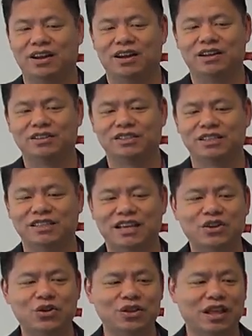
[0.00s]
uh, since I
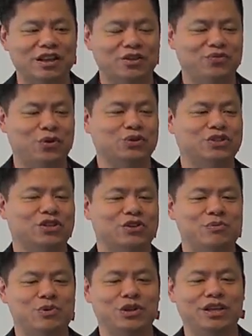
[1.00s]
know a lot of folks in the
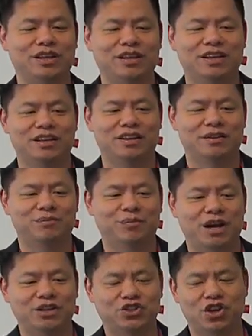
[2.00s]
community,
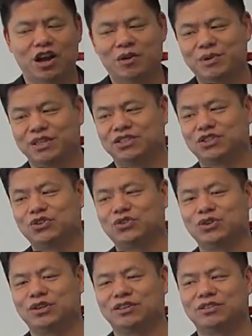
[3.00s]
my job is to
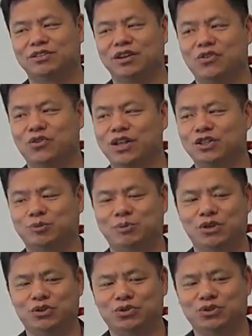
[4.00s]
arrange
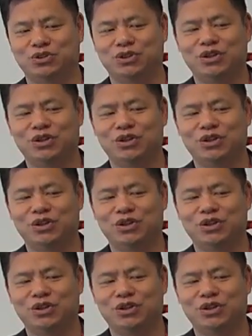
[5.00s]
speakers.